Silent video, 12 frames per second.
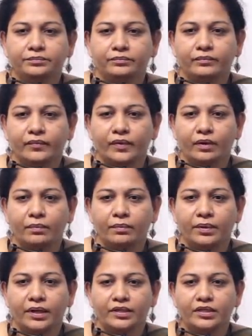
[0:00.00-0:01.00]
Mm,
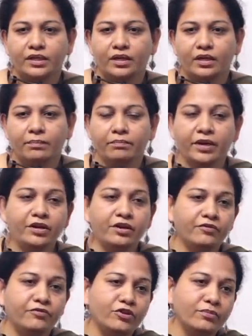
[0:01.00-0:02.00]
but uh, many
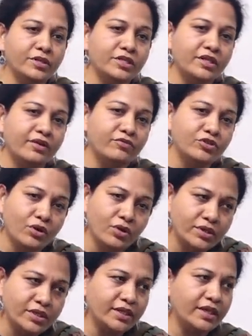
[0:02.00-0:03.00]
of you must have
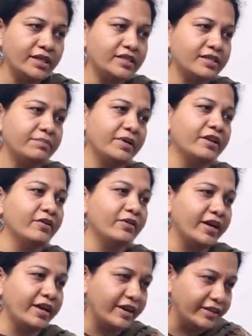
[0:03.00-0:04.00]
chosen the discipline
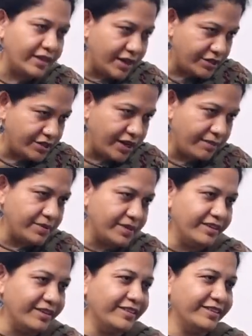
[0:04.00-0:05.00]
looking at that chapter.